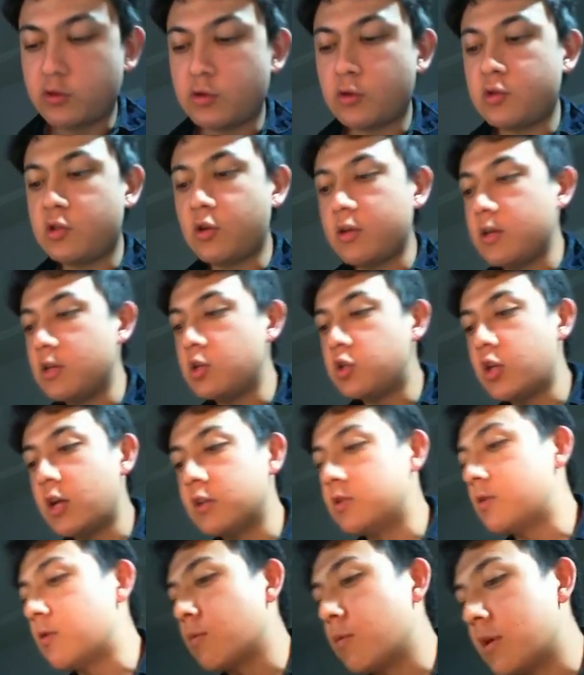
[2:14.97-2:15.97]
So as you can see on
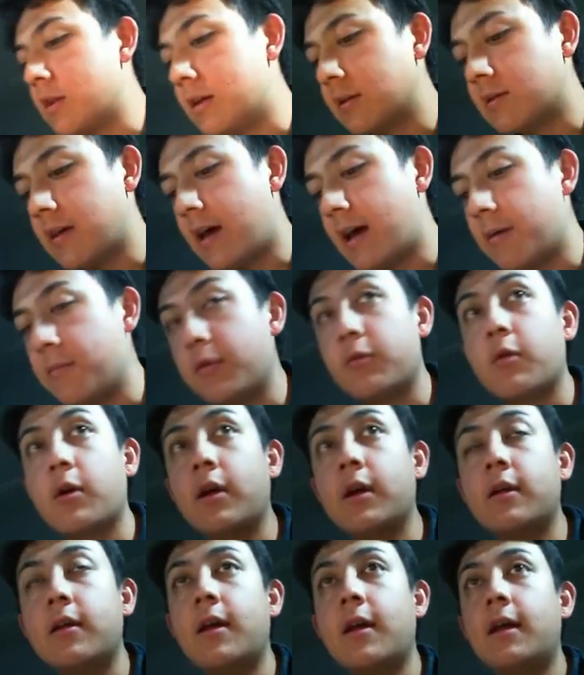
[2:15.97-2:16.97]
each edge, three things
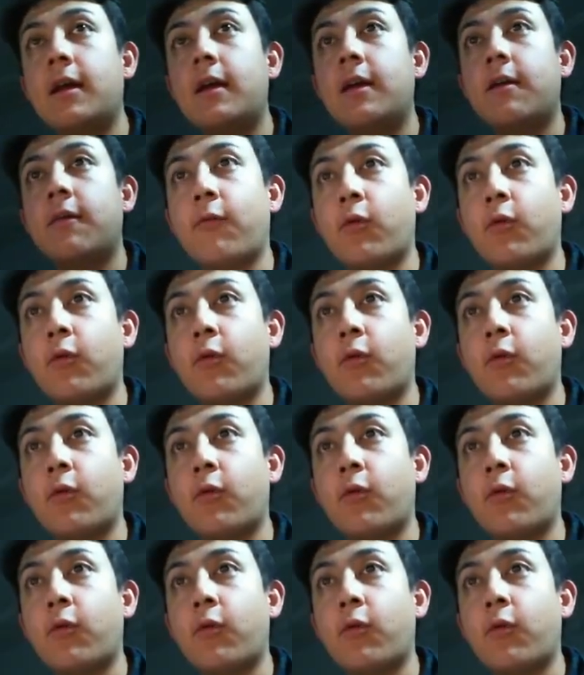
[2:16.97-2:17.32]
happen, right?